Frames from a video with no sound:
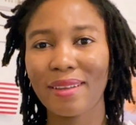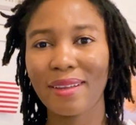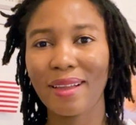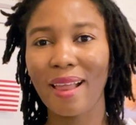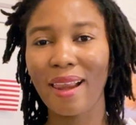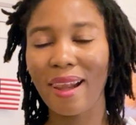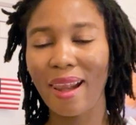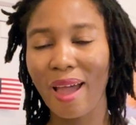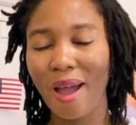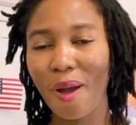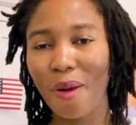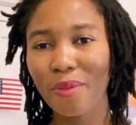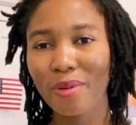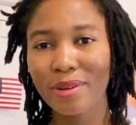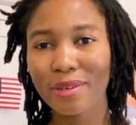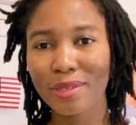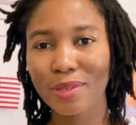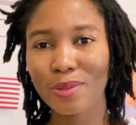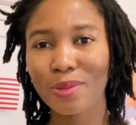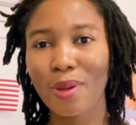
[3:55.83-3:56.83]
allowed
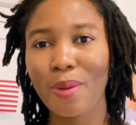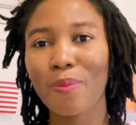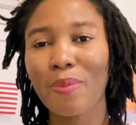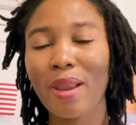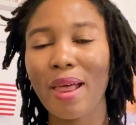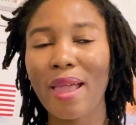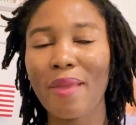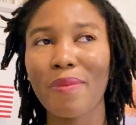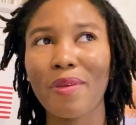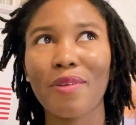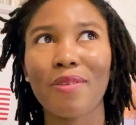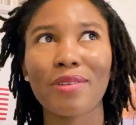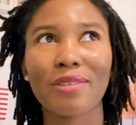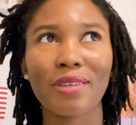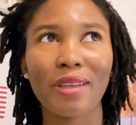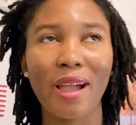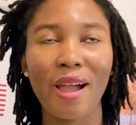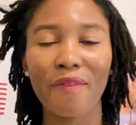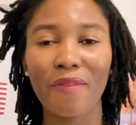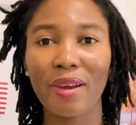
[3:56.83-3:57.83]
to apply because
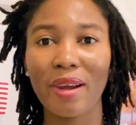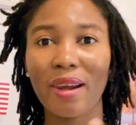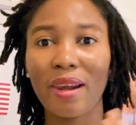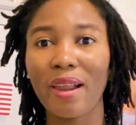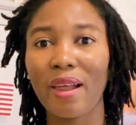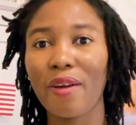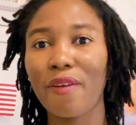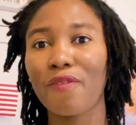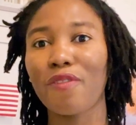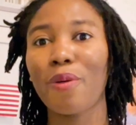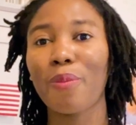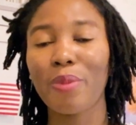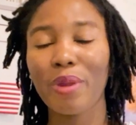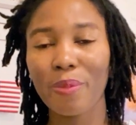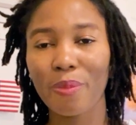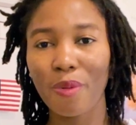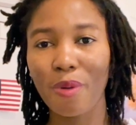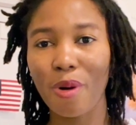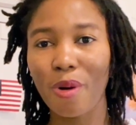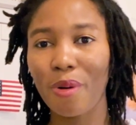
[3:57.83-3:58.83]
you have a lot of your
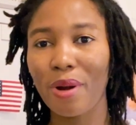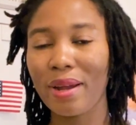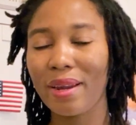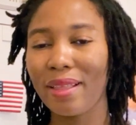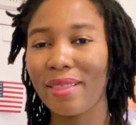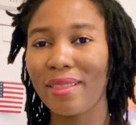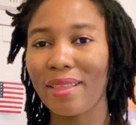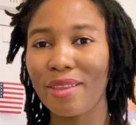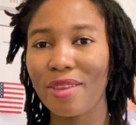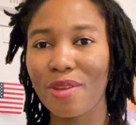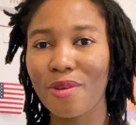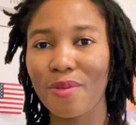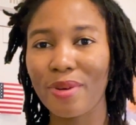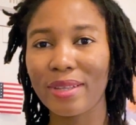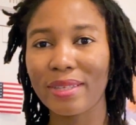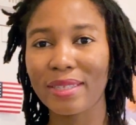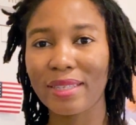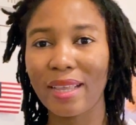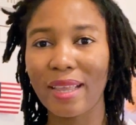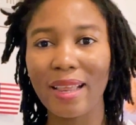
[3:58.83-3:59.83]
people already in the
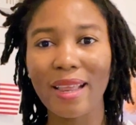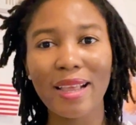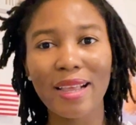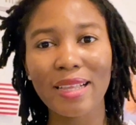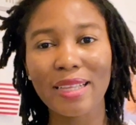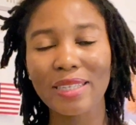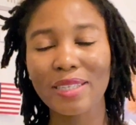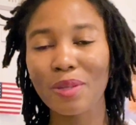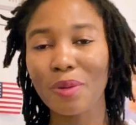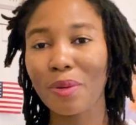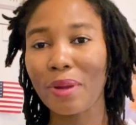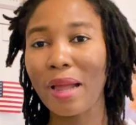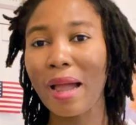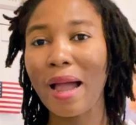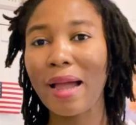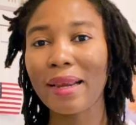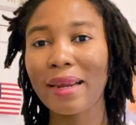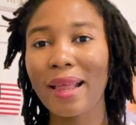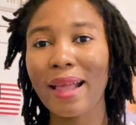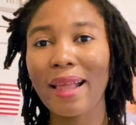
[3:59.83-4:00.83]
USA. So
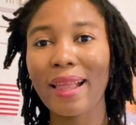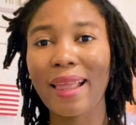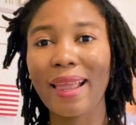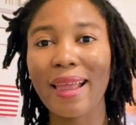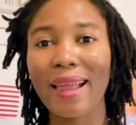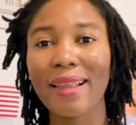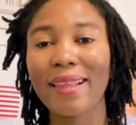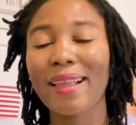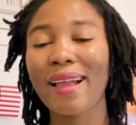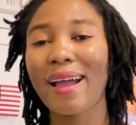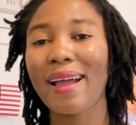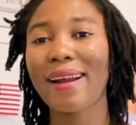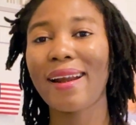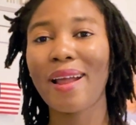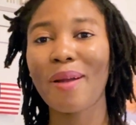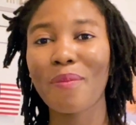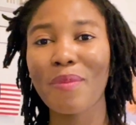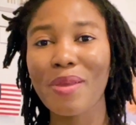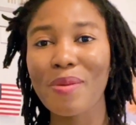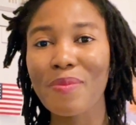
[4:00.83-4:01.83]
Ghana, Kenya,
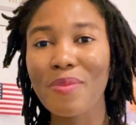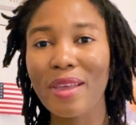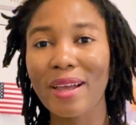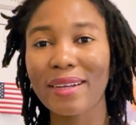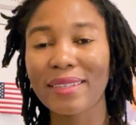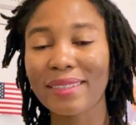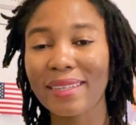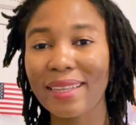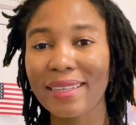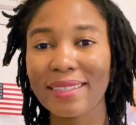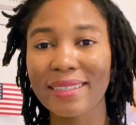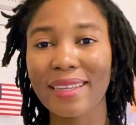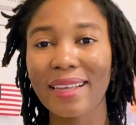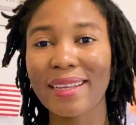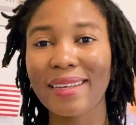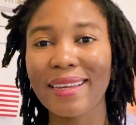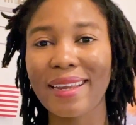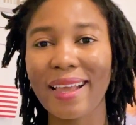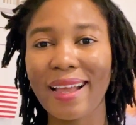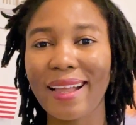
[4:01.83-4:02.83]
Namibia,
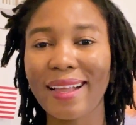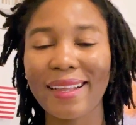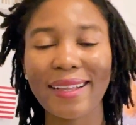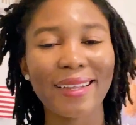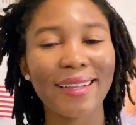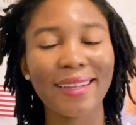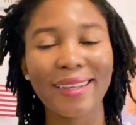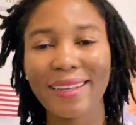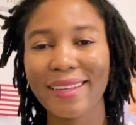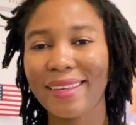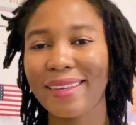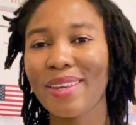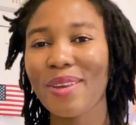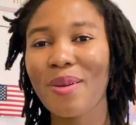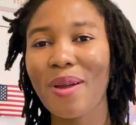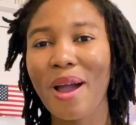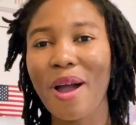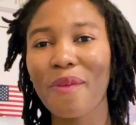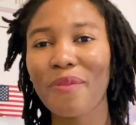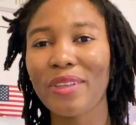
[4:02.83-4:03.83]
Tanzania, you
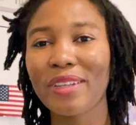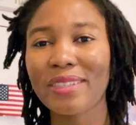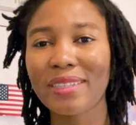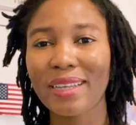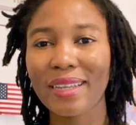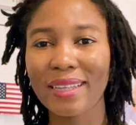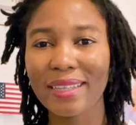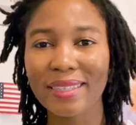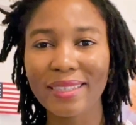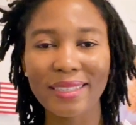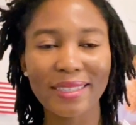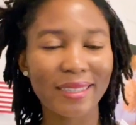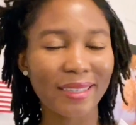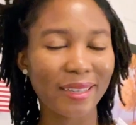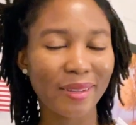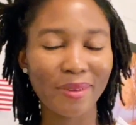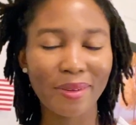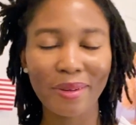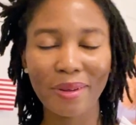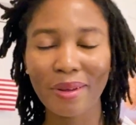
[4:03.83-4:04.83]
have the chance.
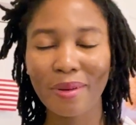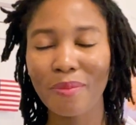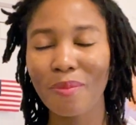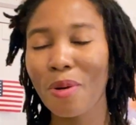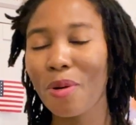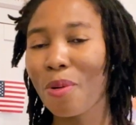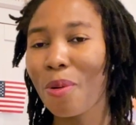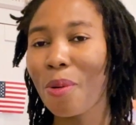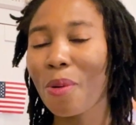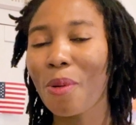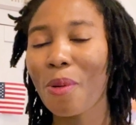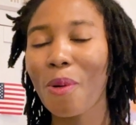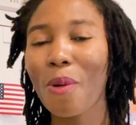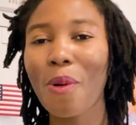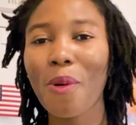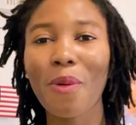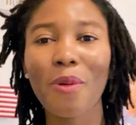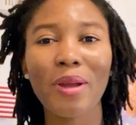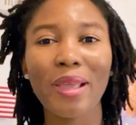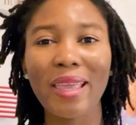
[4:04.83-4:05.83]

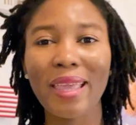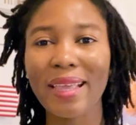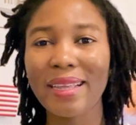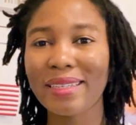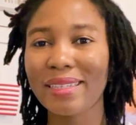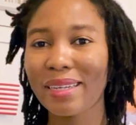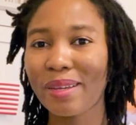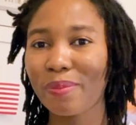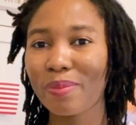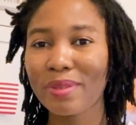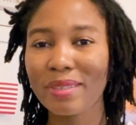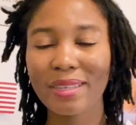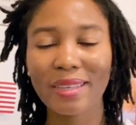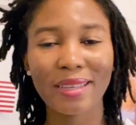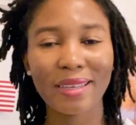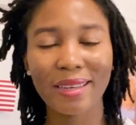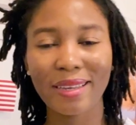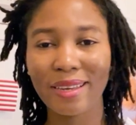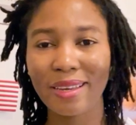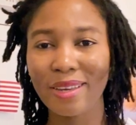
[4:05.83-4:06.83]
Morocco, Egypt,
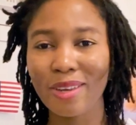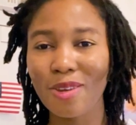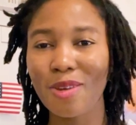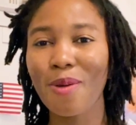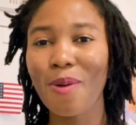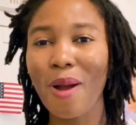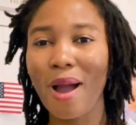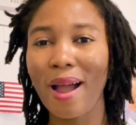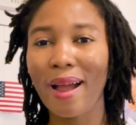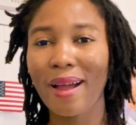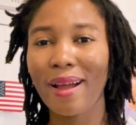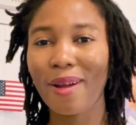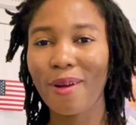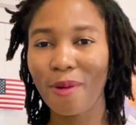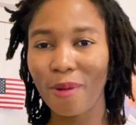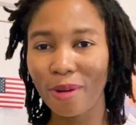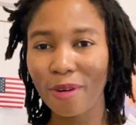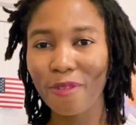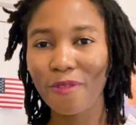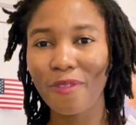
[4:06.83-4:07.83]
you are
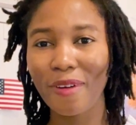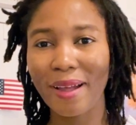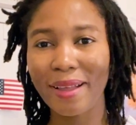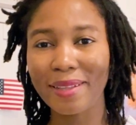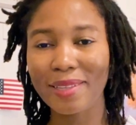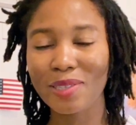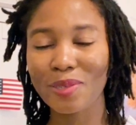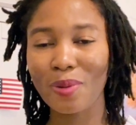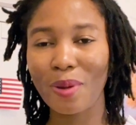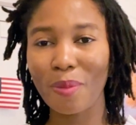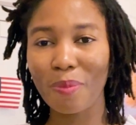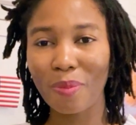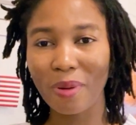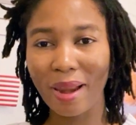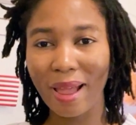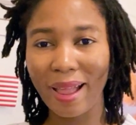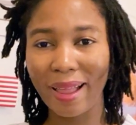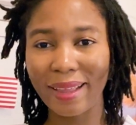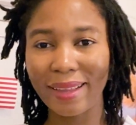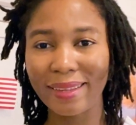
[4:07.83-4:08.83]
qualified to
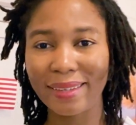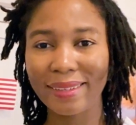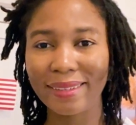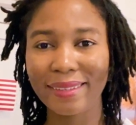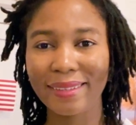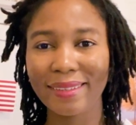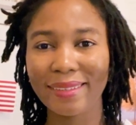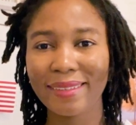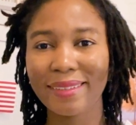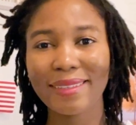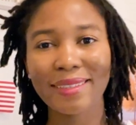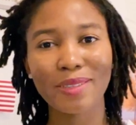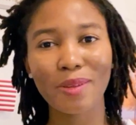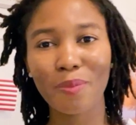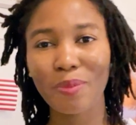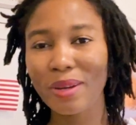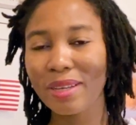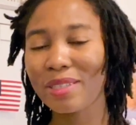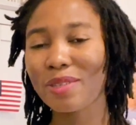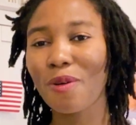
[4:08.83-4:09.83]
apply. So
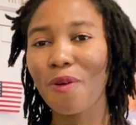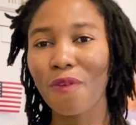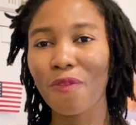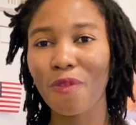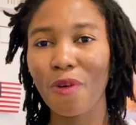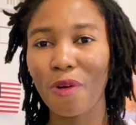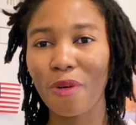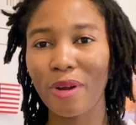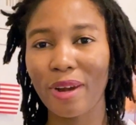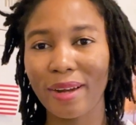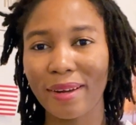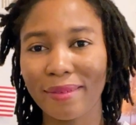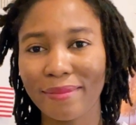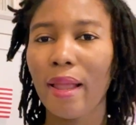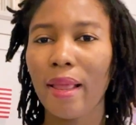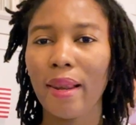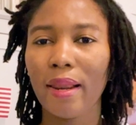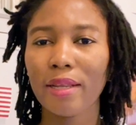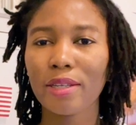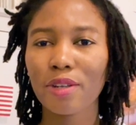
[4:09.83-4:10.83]
please go for it.
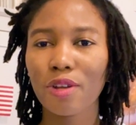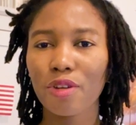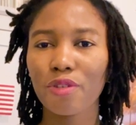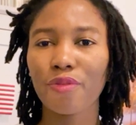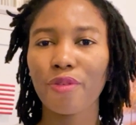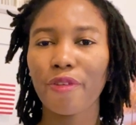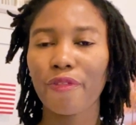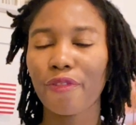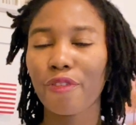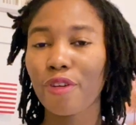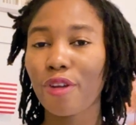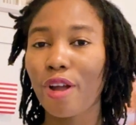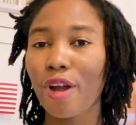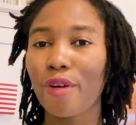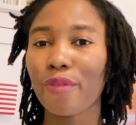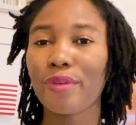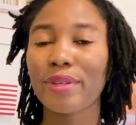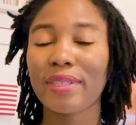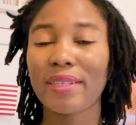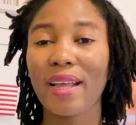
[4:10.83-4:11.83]
Let's go to a few
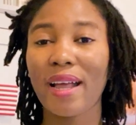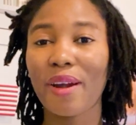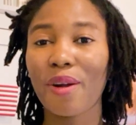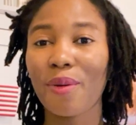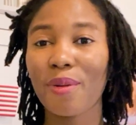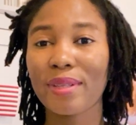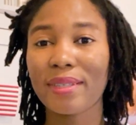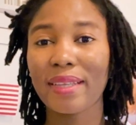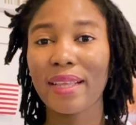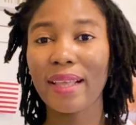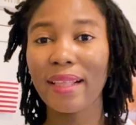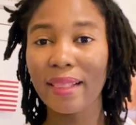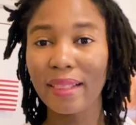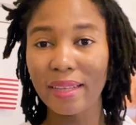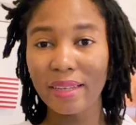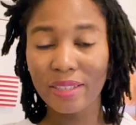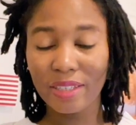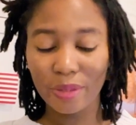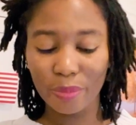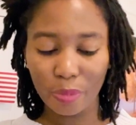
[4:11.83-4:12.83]
countries that are not
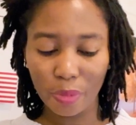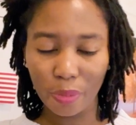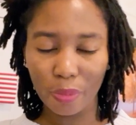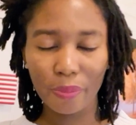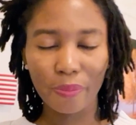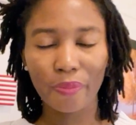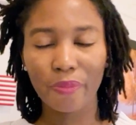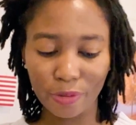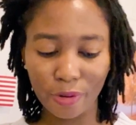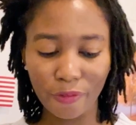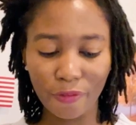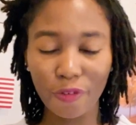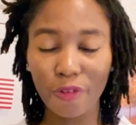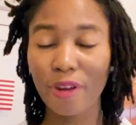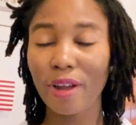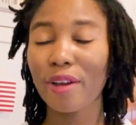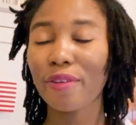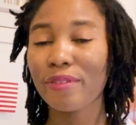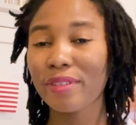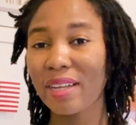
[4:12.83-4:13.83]
eligible. A few
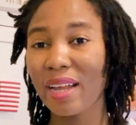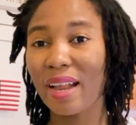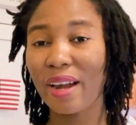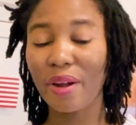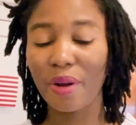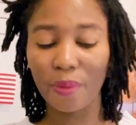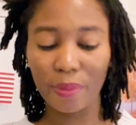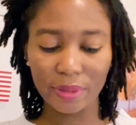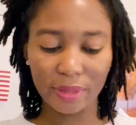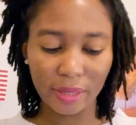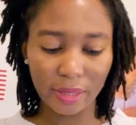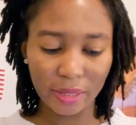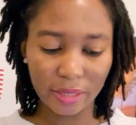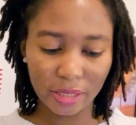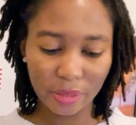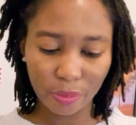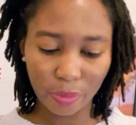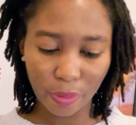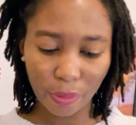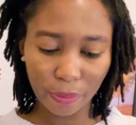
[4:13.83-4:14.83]
countries that are not
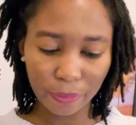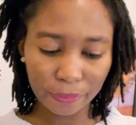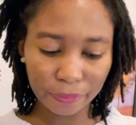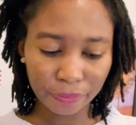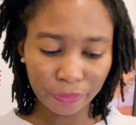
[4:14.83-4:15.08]
eligible.